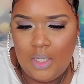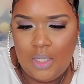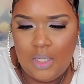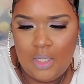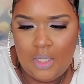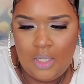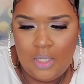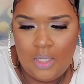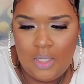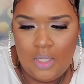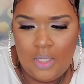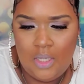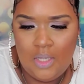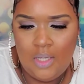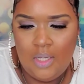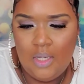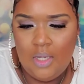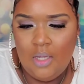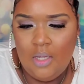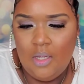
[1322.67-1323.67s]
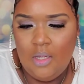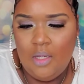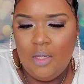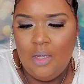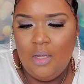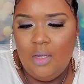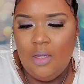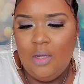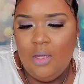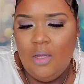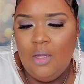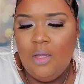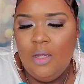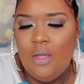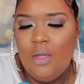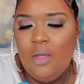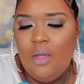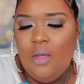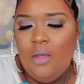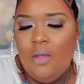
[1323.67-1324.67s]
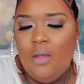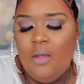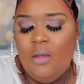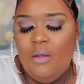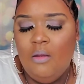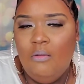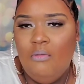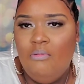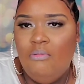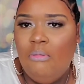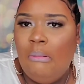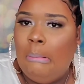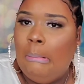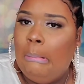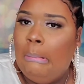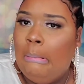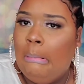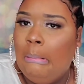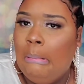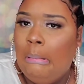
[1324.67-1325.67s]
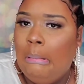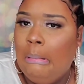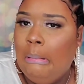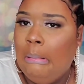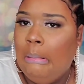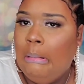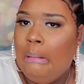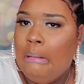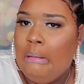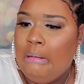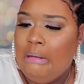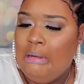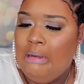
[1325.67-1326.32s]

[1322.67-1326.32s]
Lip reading: (silence)